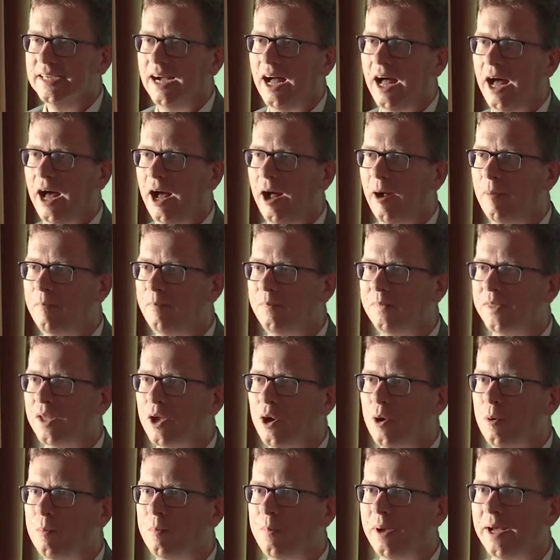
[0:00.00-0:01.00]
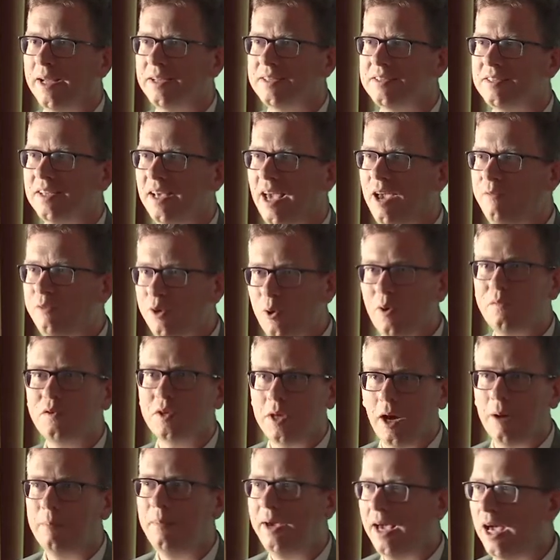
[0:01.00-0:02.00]
Um, but if you have
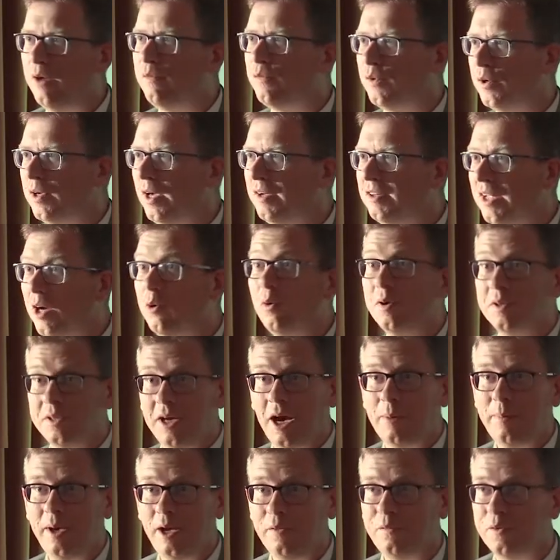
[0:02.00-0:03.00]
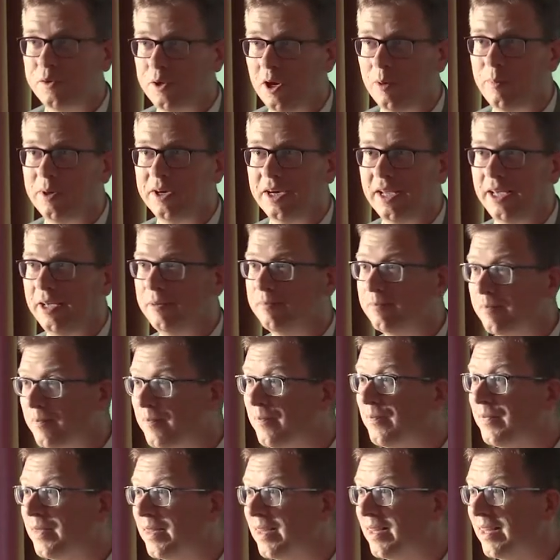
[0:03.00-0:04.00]
come here for, has anyone come here for comedy?
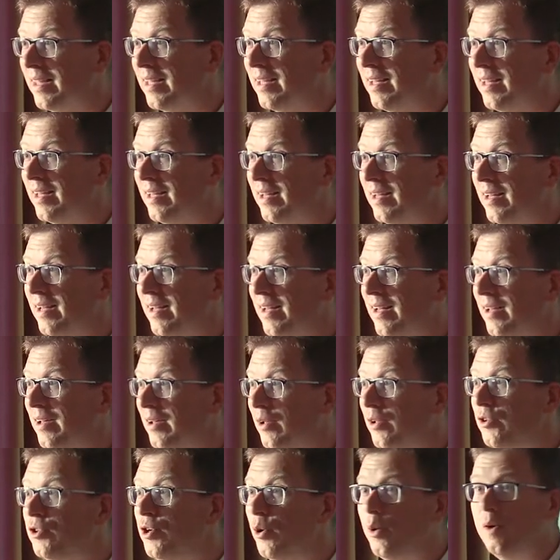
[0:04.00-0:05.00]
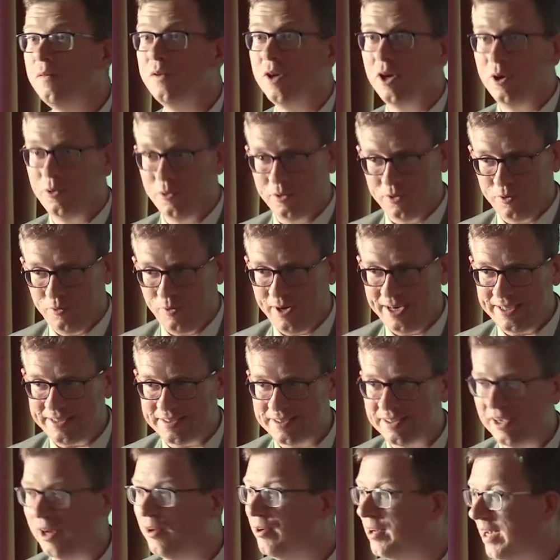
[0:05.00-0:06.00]
Two of you,
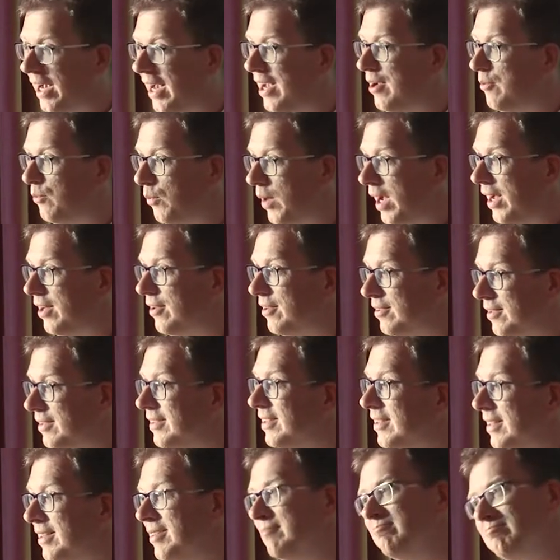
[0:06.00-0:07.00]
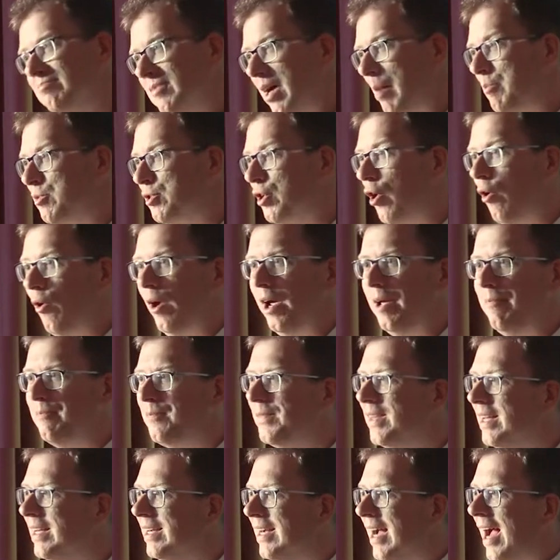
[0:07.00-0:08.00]
great. Okay, well, I'm sorry.
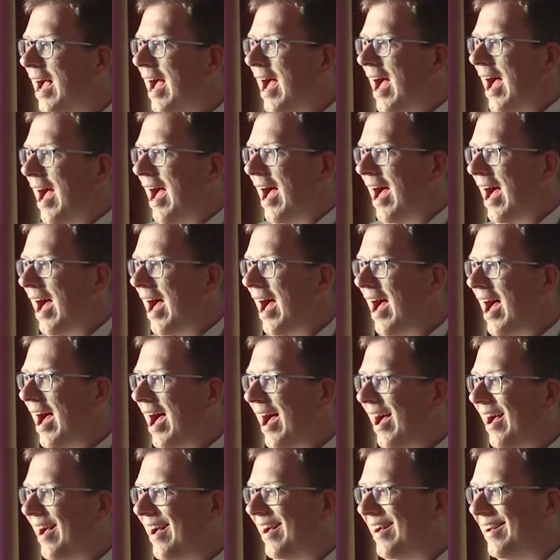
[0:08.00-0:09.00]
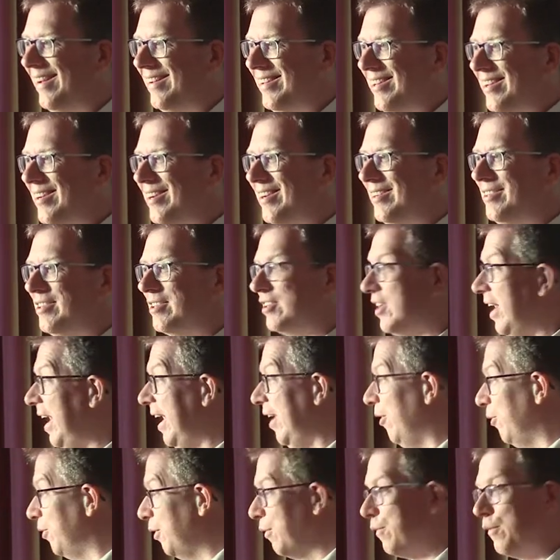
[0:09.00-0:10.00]
Uh, you can stay
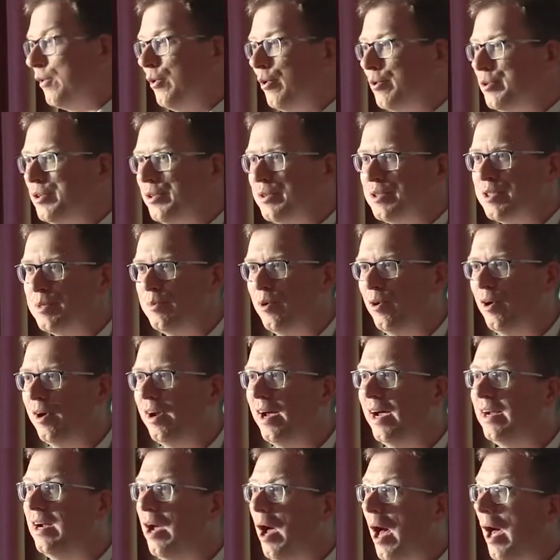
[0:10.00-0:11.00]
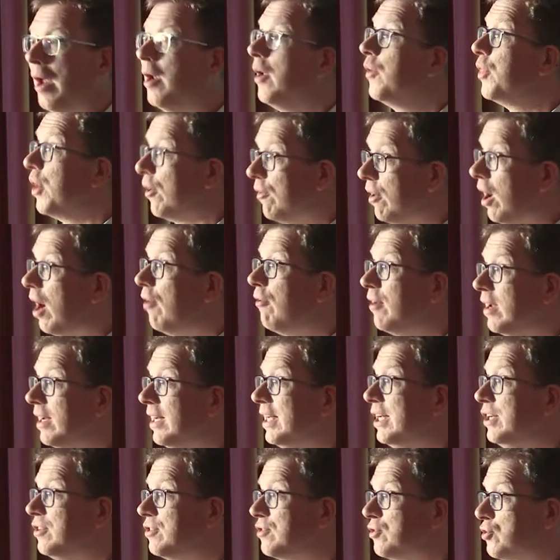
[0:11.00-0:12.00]
on the floor till tomorrow night. I know there are at
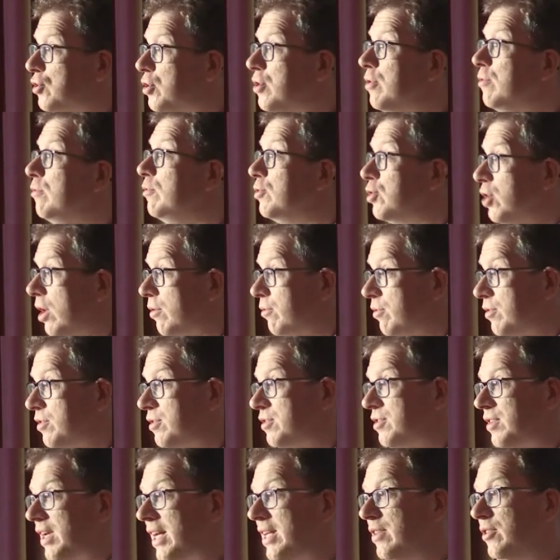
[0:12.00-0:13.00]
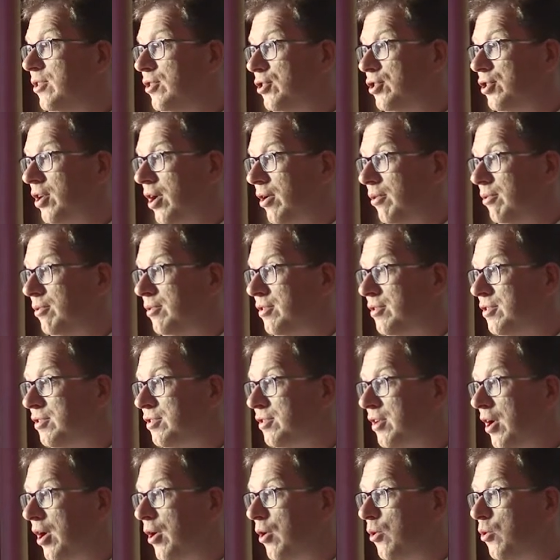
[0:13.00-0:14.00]
least two jokes in the show,
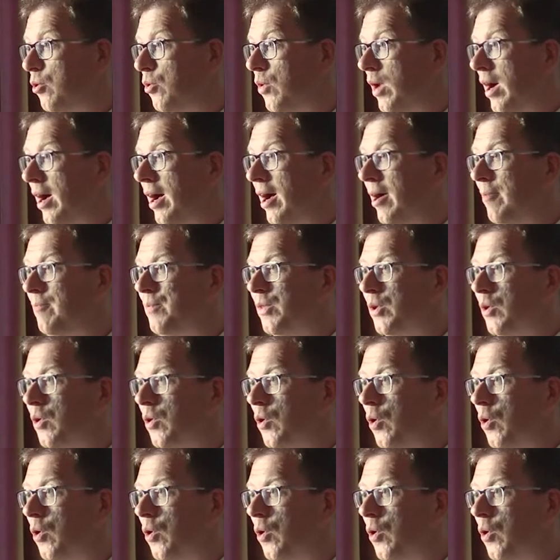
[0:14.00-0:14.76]
so uh,